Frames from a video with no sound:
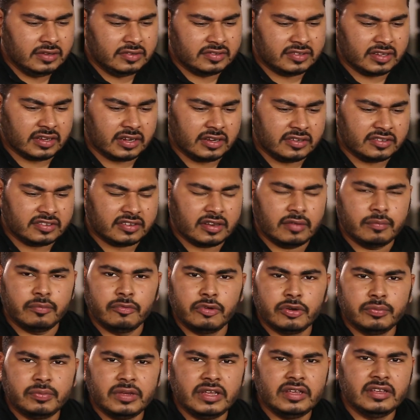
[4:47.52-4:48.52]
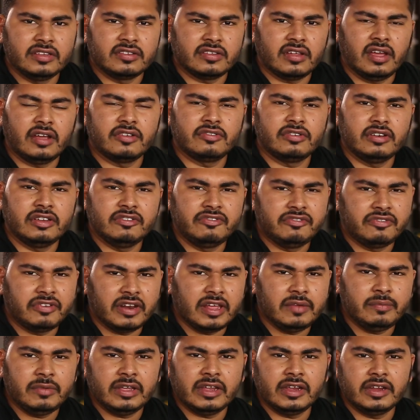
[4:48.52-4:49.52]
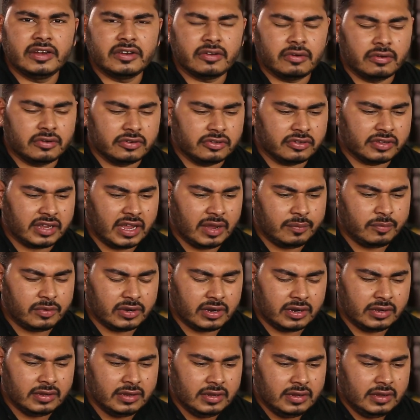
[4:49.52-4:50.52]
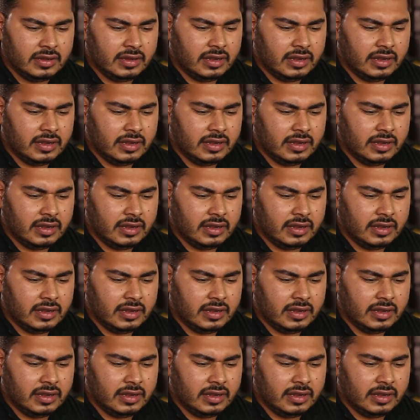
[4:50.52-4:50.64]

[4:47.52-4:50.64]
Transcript: Second step would be is actually framing it on your camera,